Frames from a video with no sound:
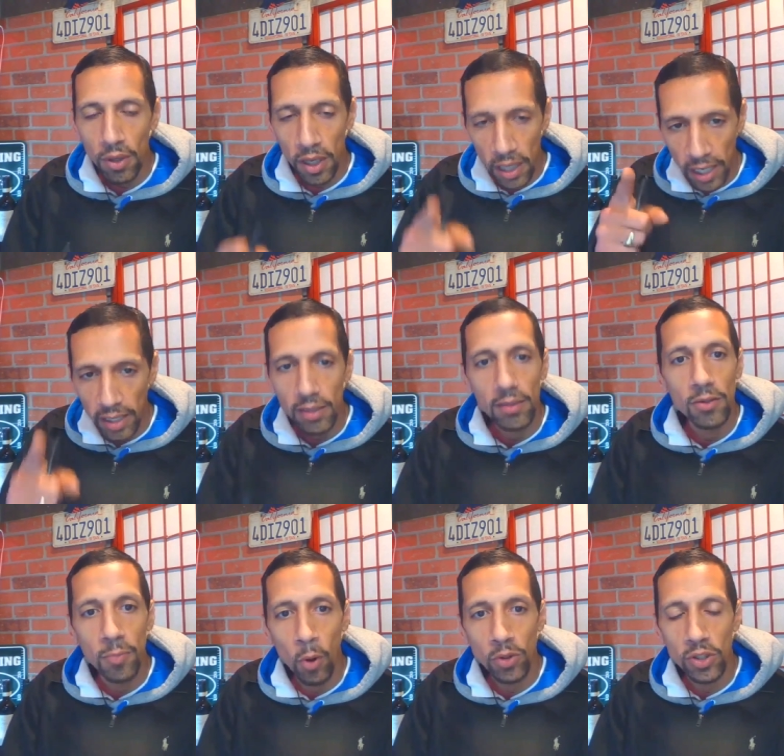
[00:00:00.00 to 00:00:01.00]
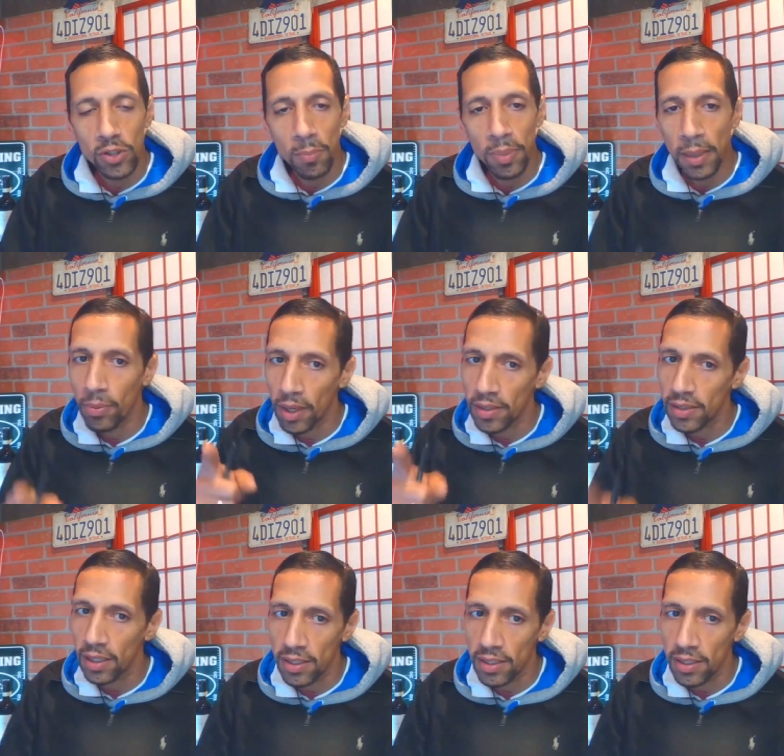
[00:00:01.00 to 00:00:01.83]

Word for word: and I spoke to some people and I said,